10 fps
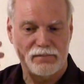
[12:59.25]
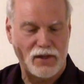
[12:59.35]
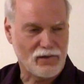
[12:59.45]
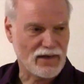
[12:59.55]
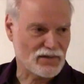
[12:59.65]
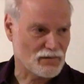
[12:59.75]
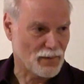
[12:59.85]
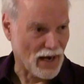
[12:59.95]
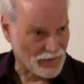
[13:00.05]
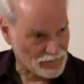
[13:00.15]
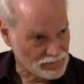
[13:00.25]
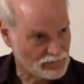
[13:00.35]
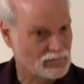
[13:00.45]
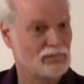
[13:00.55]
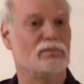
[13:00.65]
Aggressive pattern,
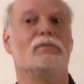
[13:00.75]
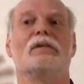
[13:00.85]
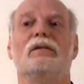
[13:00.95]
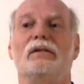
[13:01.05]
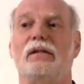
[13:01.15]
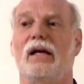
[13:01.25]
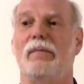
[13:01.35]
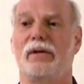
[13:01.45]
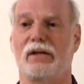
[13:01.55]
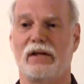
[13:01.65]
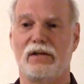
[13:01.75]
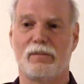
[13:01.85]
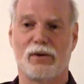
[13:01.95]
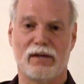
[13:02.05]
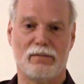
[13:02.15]
ability to
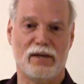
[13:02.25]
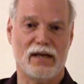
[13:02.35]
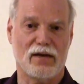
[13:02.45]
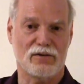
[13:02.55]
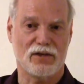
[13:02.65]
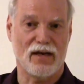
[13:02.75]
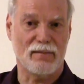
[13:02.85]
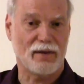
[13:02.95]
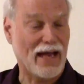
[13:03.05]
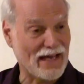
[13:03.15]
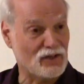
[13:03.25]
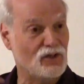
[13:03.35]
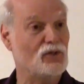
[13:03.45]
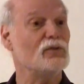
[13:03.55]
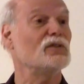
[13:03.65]
bring big energy up
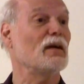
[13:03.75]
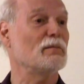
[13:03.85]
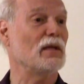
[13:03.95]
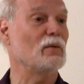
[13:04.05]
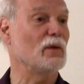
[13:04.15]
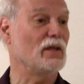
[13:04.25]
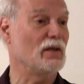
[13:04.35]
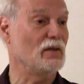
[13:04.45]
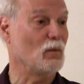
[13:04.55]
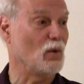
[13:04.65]
and do something with it in the